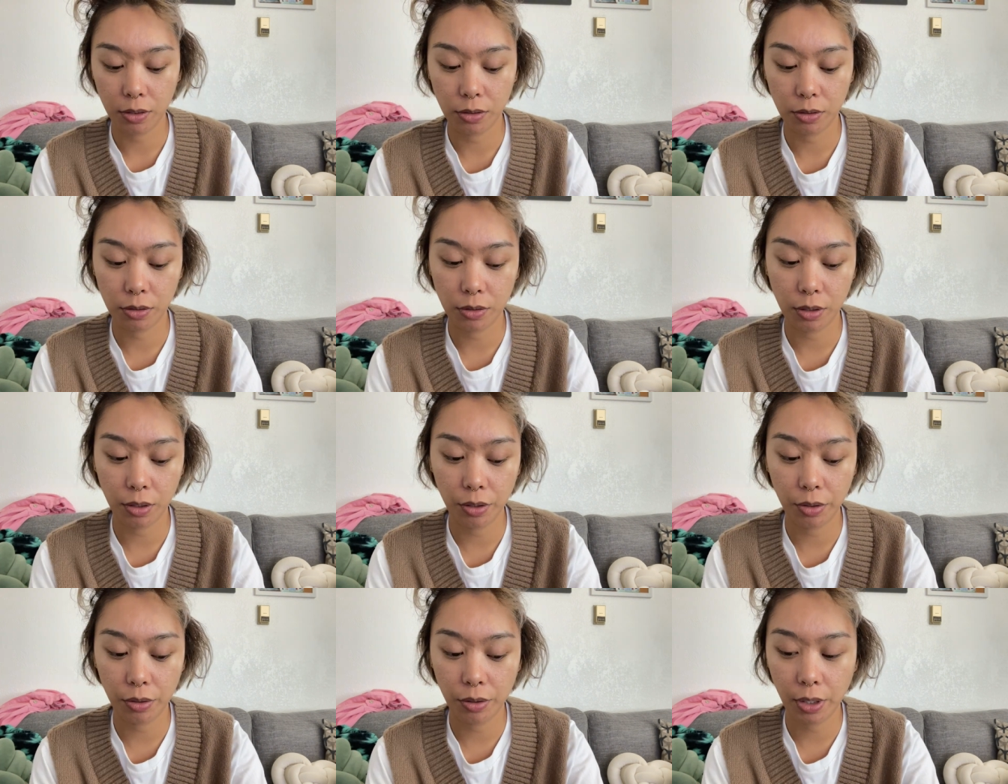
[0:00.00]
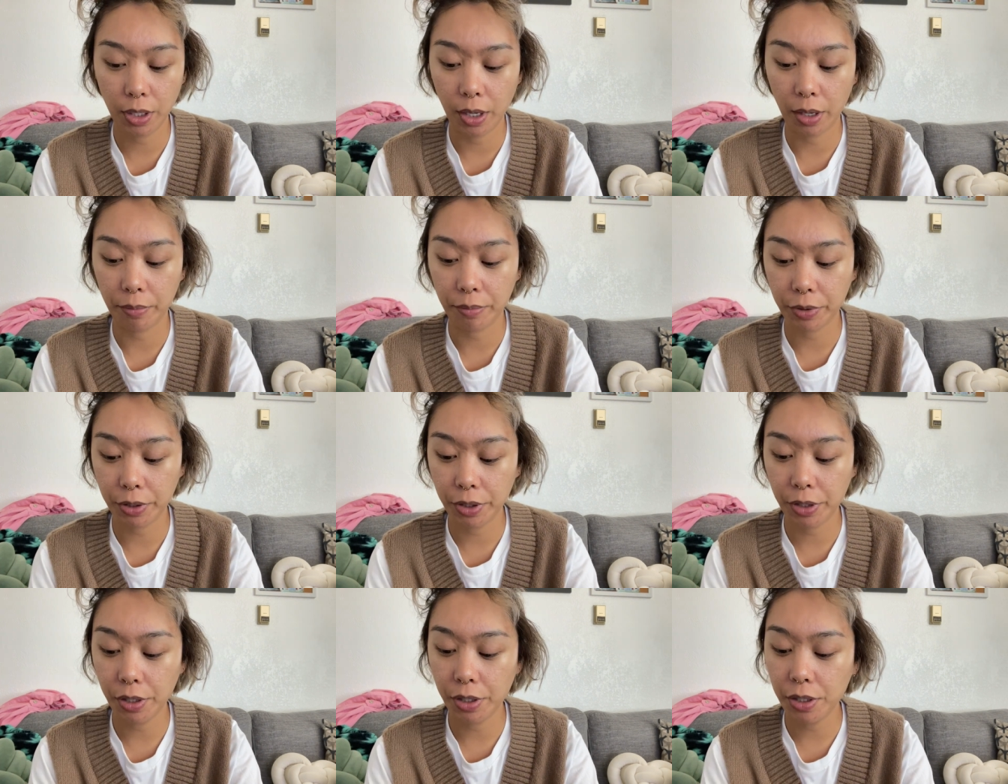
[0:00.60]
So yeah, I'm
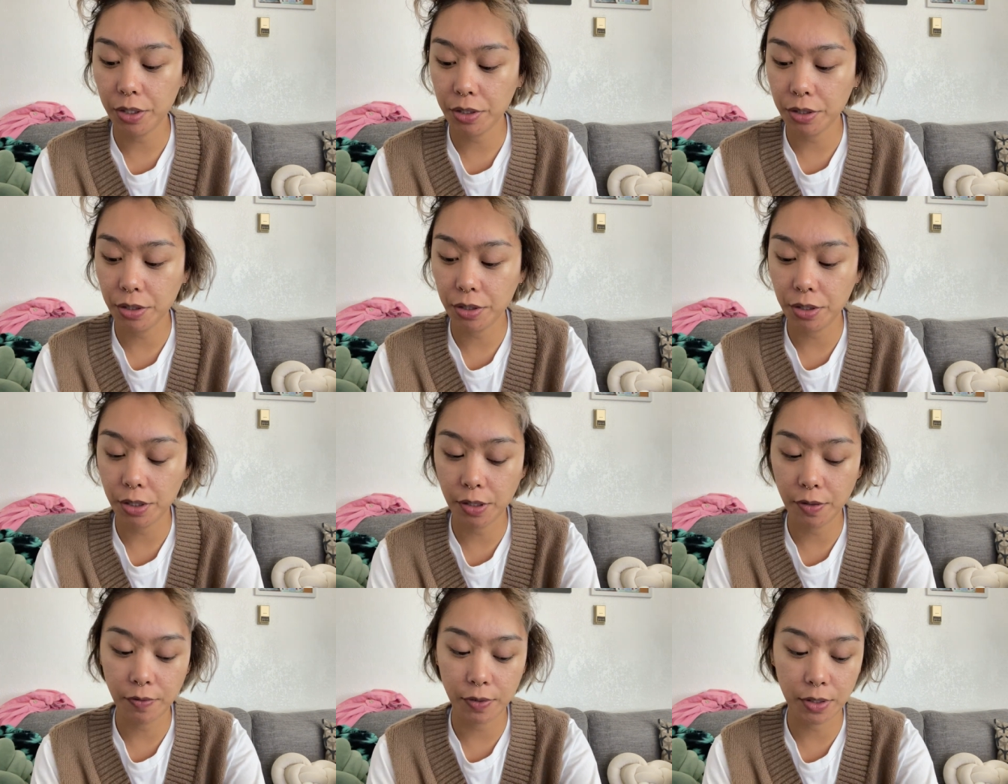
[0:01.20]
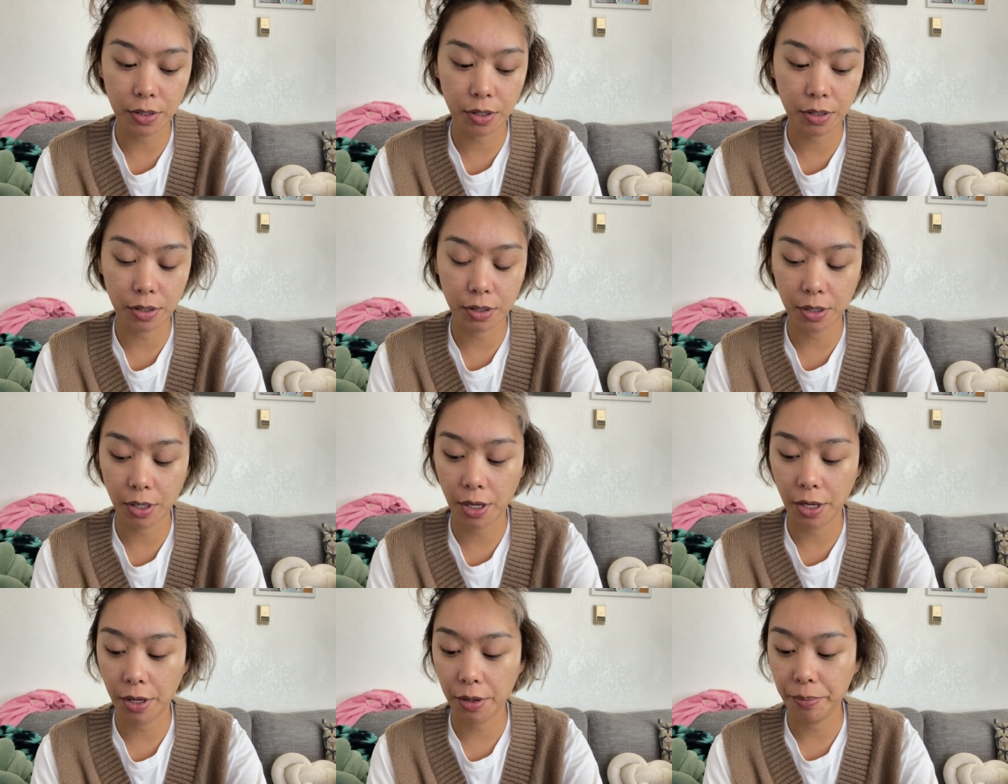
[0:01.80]
curious to see if it's the
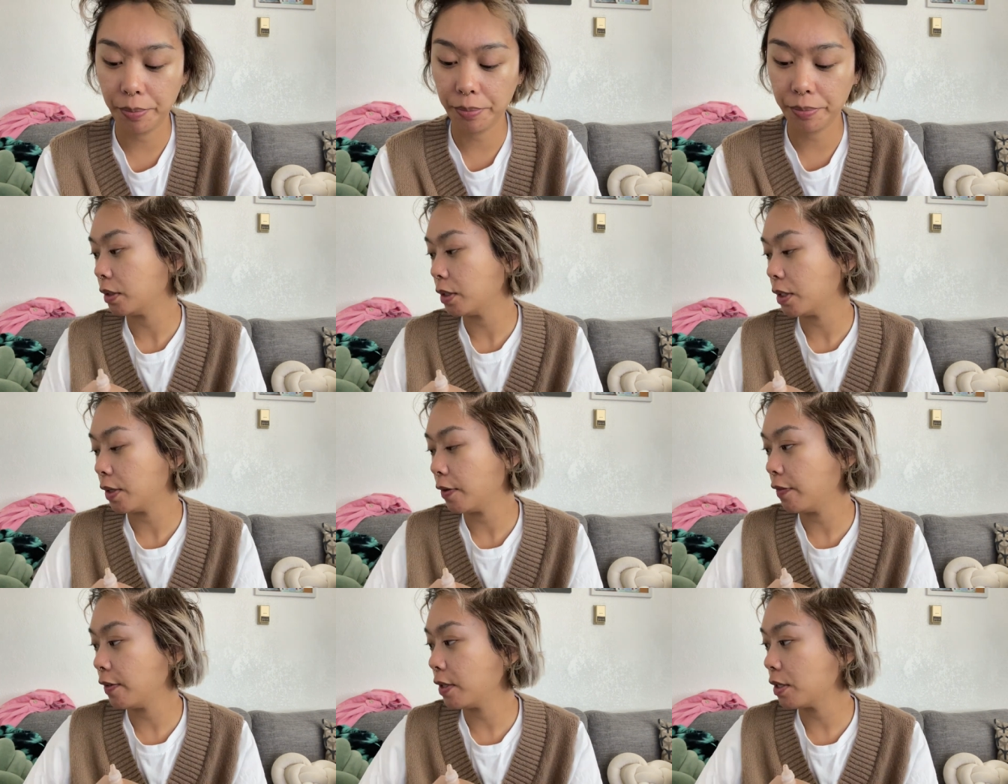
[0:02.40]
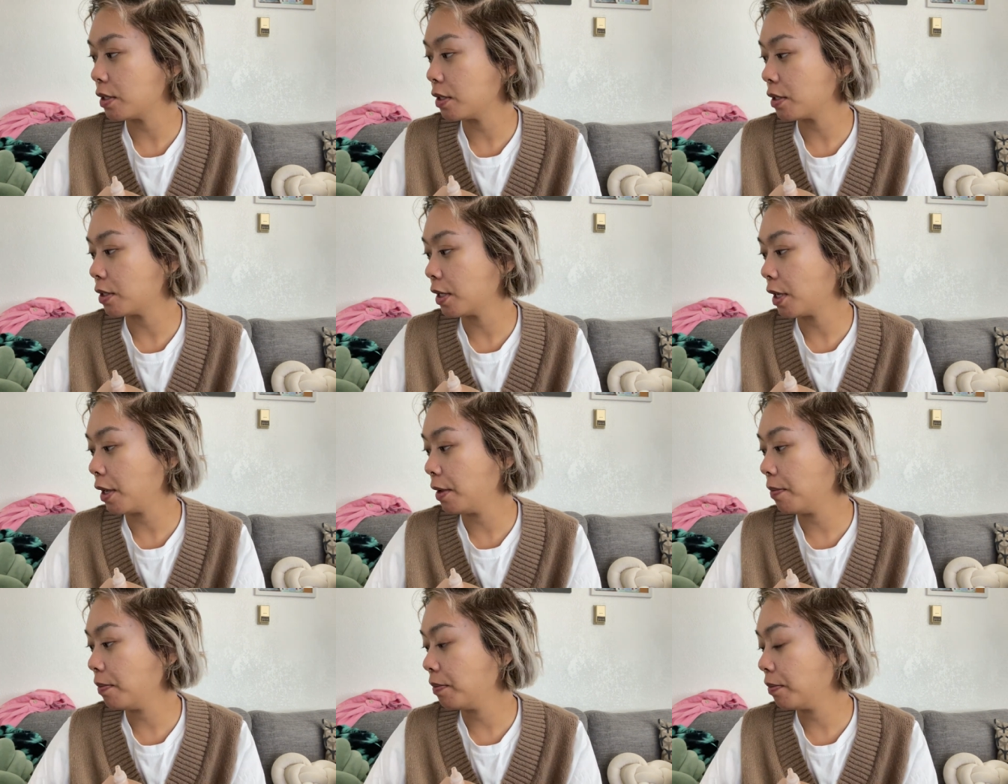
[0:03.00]
same, if it's the
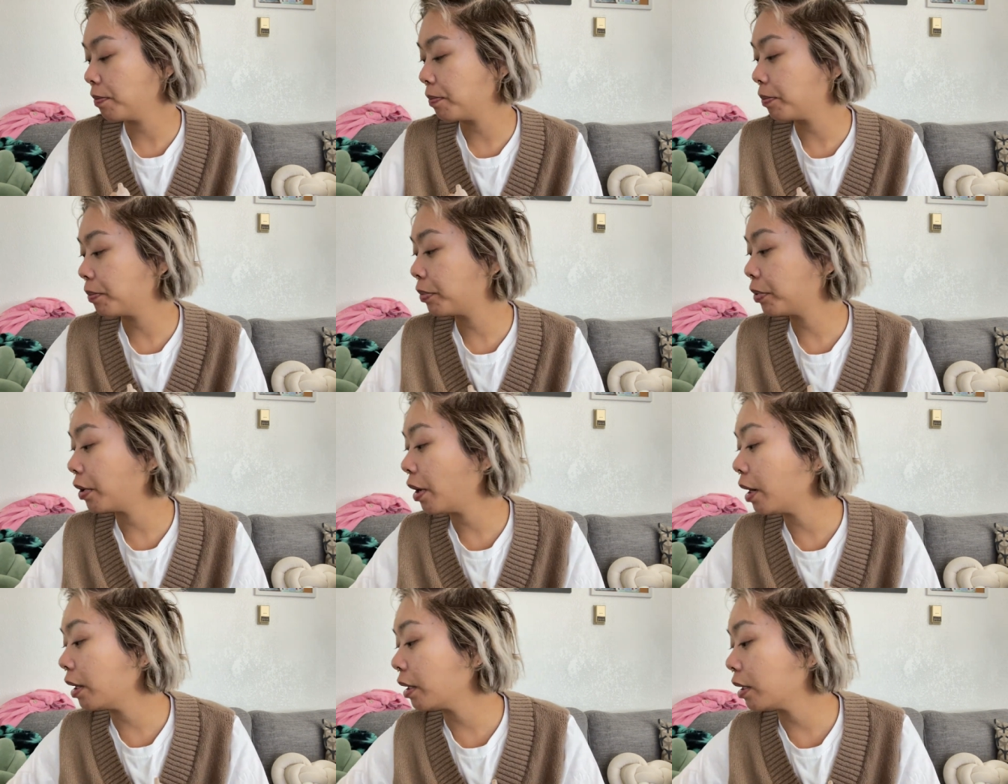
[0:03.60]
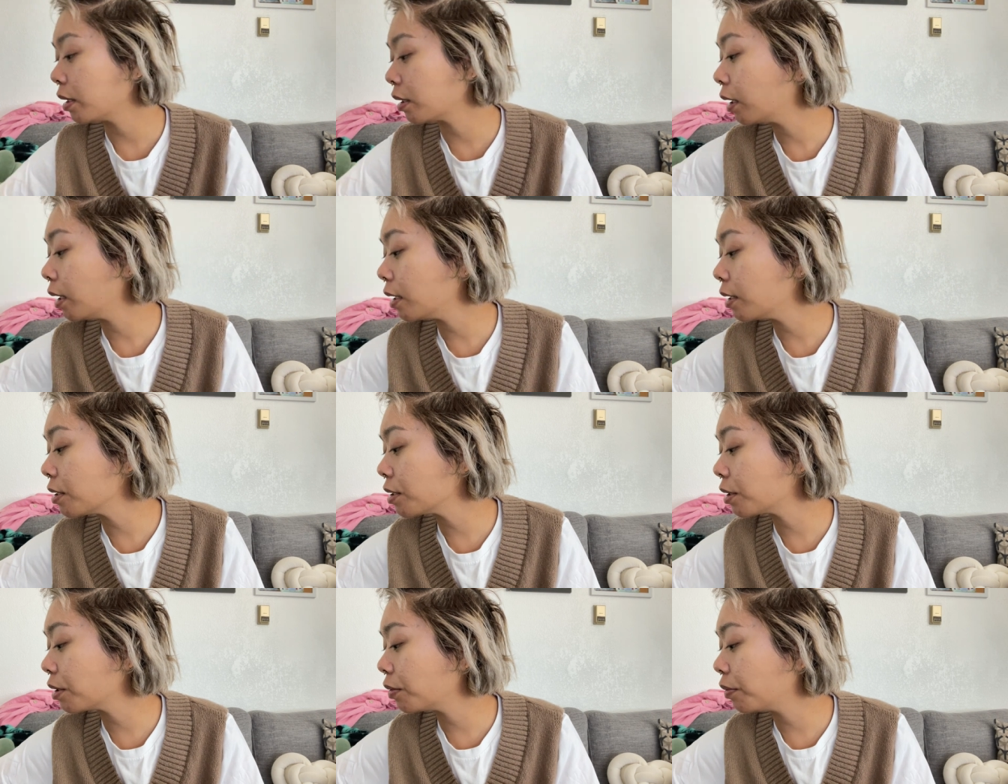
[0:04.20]
same product
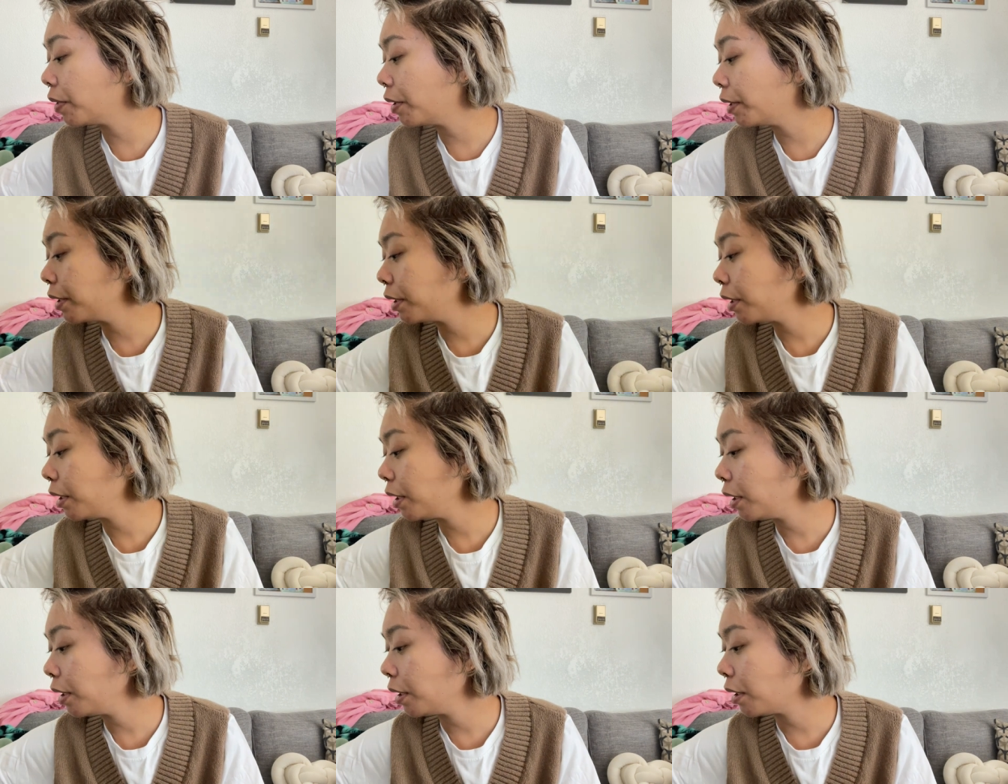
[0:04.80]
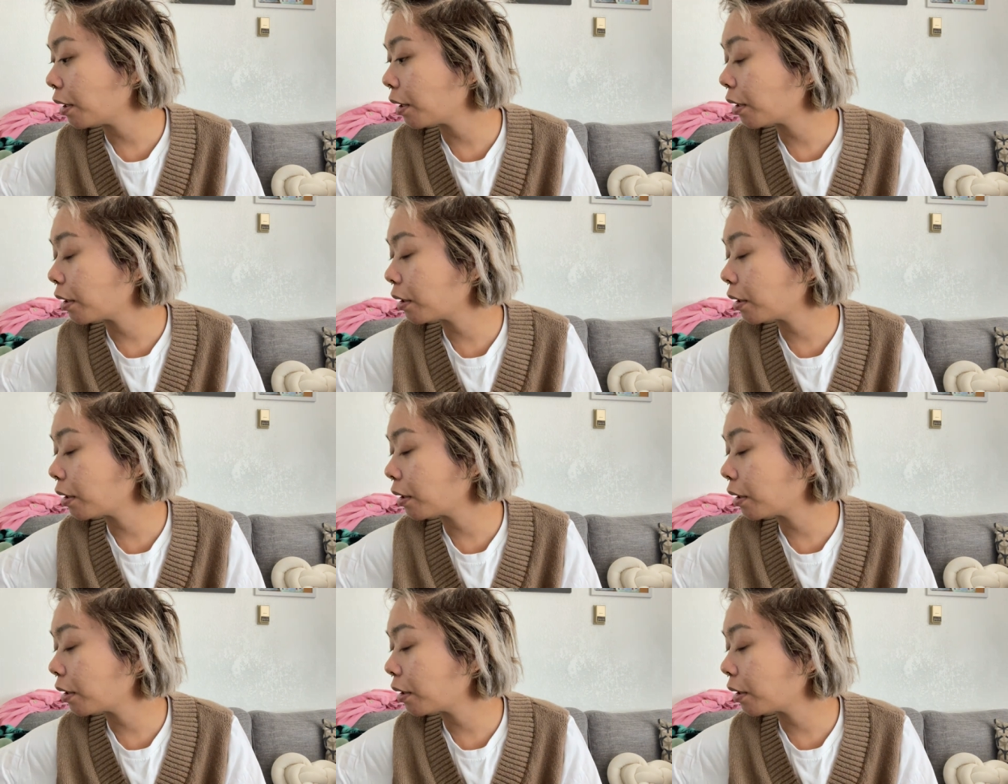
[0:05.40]
as the one here.